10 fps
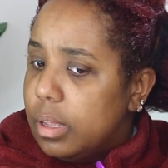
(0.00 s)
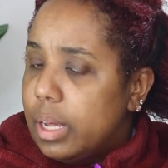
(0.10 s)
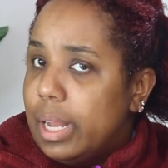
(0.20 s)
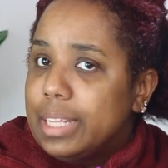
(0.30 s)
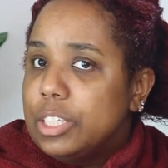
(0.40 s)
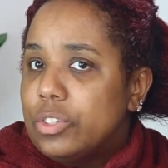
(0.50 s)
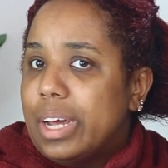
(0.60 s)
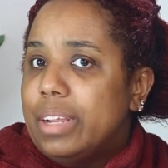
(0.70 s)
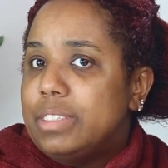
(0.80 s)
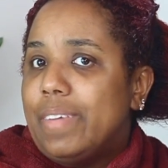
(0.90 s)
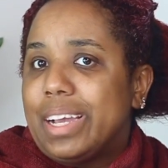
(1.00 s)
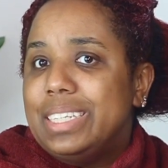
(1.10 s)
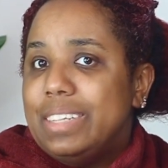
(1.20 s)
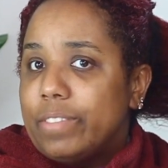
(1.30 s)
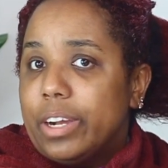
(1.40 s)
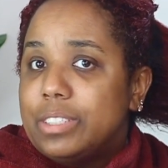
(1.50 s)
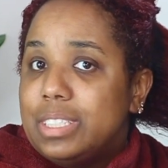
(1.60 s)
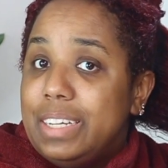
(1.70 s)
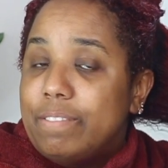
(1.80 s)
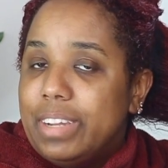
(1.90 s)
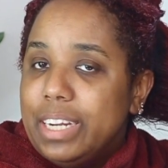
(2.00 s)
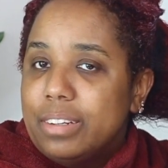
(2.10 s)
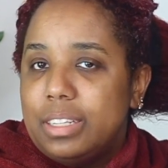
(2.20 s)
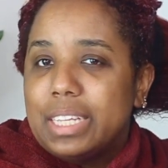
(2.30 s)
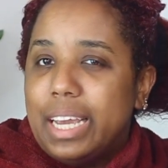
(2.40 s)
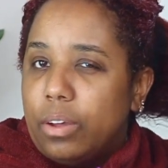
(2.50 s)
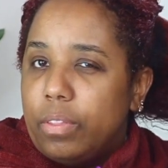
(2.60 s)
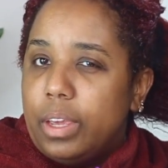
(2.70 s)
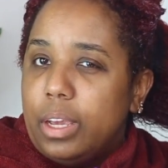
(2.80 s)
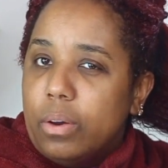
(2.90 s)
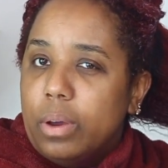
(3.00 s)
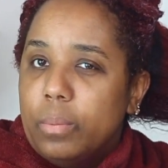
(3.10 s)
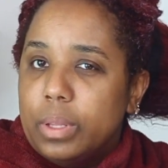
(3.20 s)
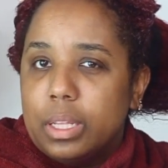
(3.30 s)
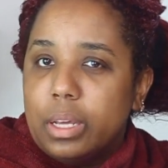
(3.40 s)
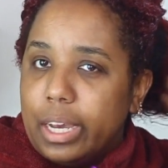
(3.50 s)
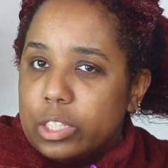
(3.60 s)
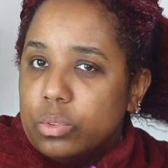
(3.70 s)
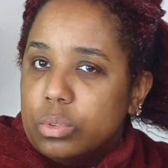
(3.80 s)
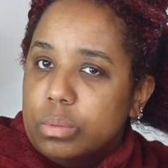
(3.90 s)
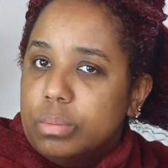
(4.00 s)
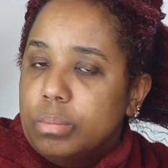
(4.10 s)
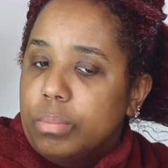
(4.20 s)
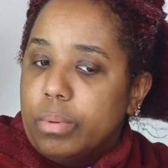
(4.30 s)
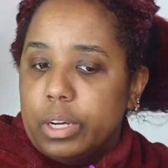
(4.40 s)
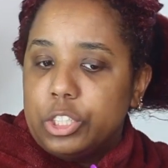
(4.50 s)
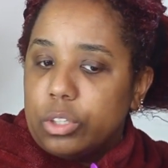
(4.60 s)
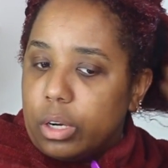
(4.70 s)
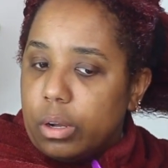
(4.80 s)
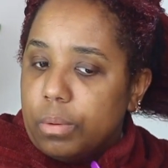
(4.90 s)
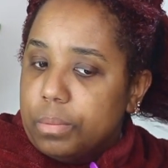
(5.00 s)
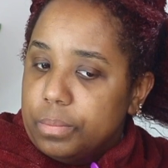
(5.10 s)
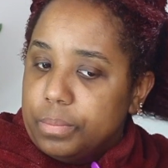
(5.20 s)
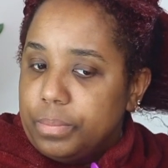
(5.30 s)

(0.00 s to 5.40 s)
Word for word: I like to try to see if I can first deep finger detangle, then go in with the actual brush or comb.